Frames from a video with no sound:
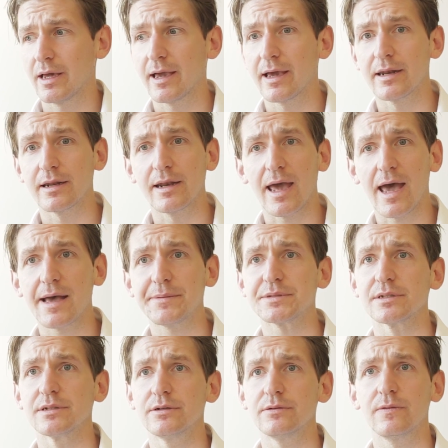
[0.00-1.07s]
and an
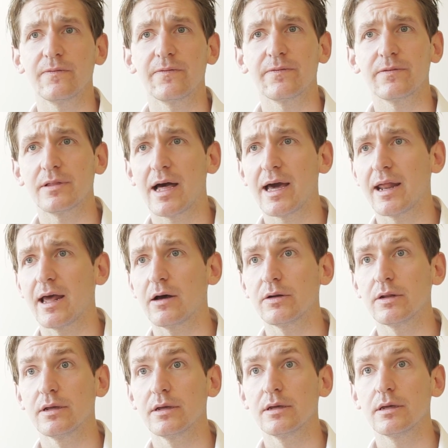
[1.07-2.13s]
absolute,
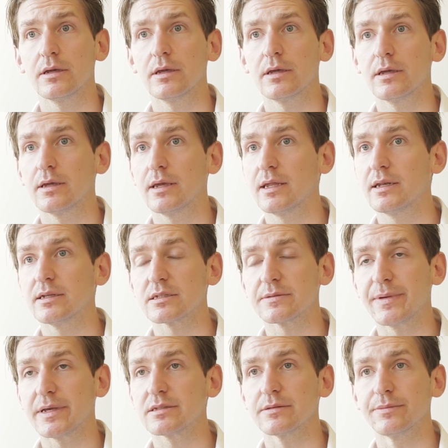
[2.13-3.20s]
flat-out,
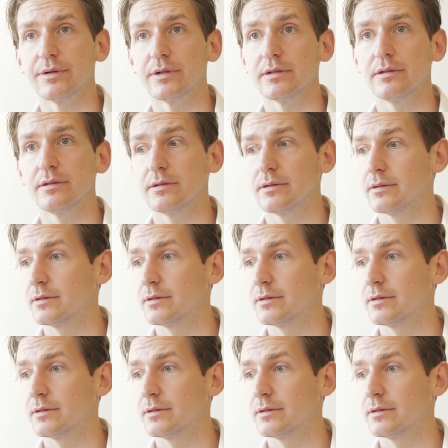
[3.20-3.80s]
indispensable